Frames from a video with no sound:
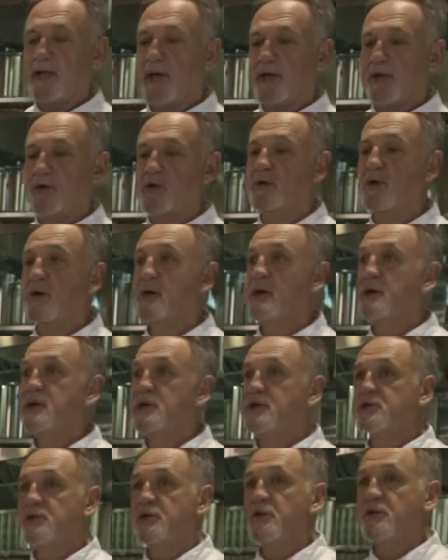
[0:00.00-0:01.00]
Now you
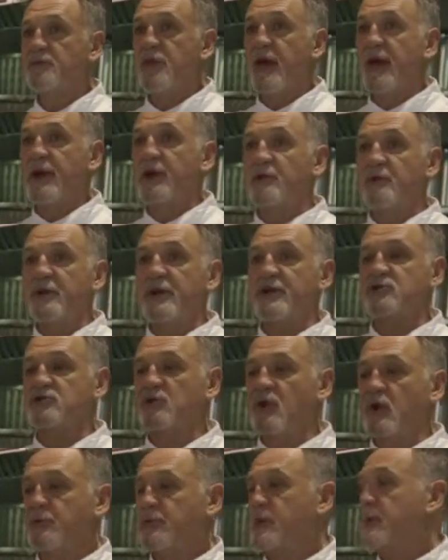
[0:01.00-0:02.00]
serve that in a
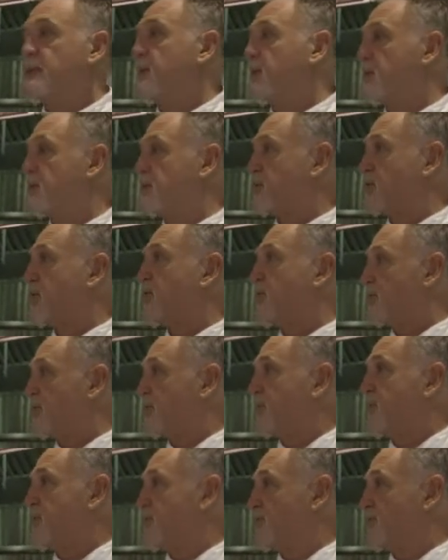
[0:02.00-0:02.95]
restaurant, people would think they're eating